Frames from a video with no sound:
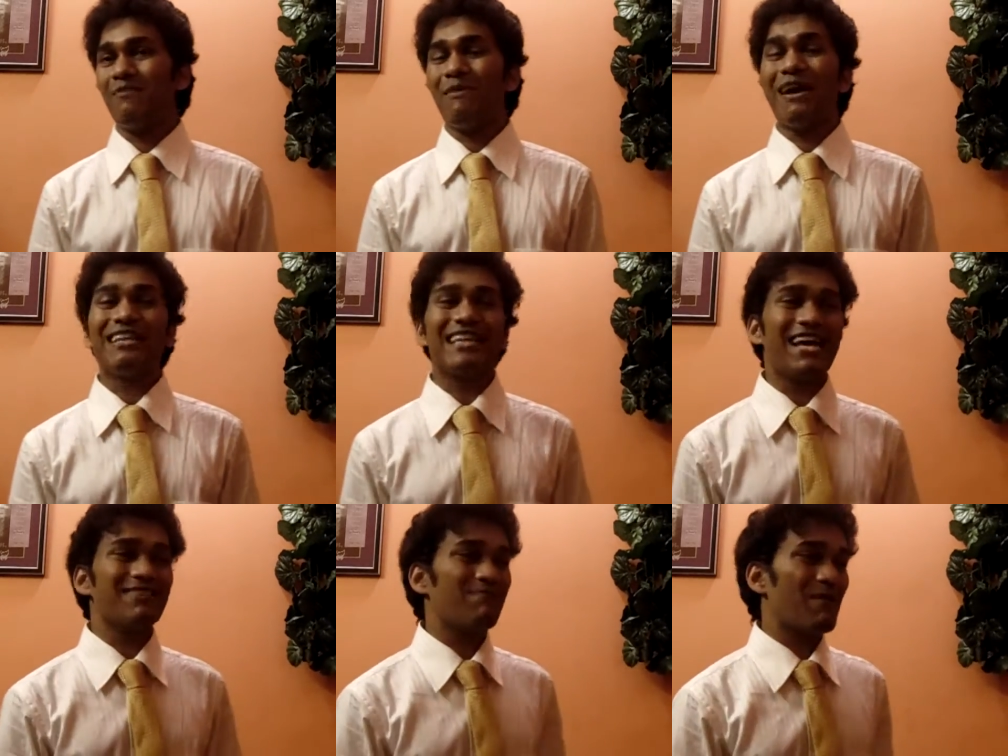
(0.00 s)
Many
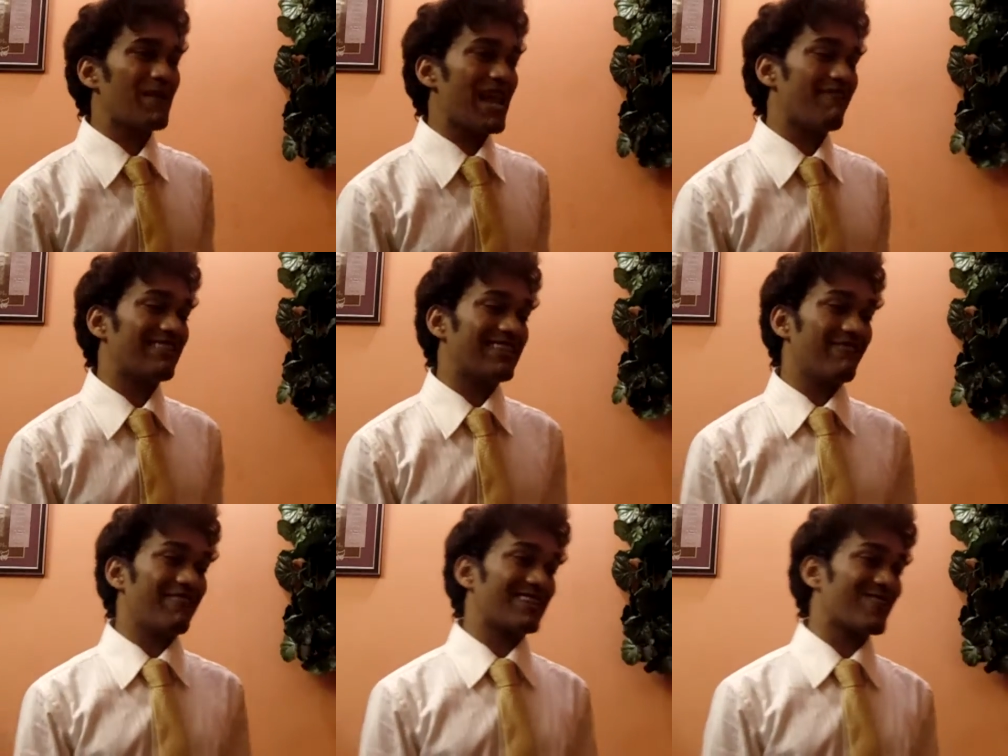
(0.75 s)
times people have a
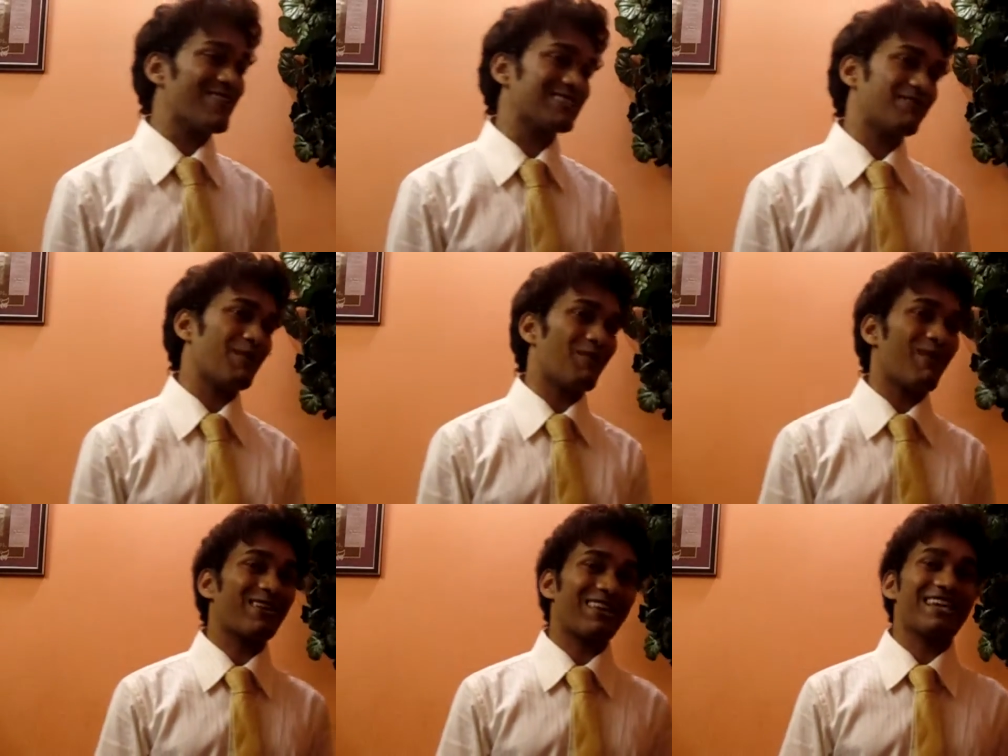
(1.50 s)
different concept
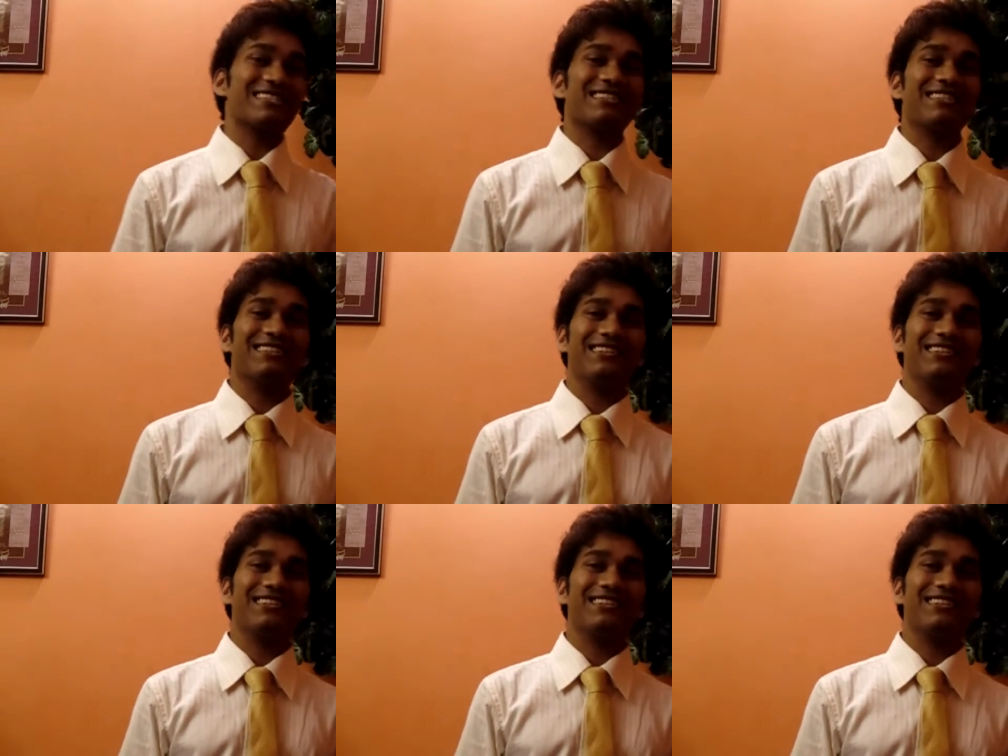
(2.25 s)
about rest.